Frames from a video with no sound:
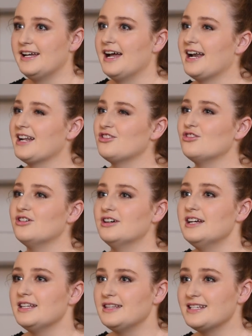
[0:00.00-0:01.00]
and I thought
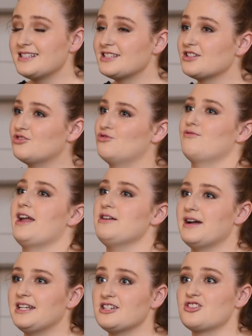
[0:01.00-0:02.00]
this is a great
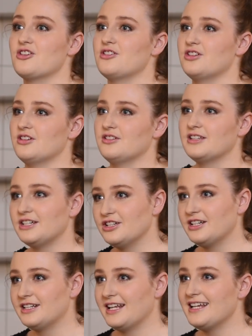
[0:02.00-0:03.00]
way to show you that you
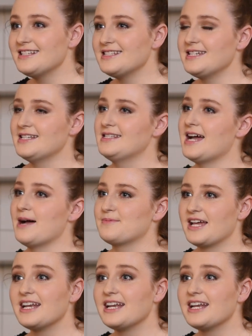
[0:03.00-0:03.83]
can easily adapt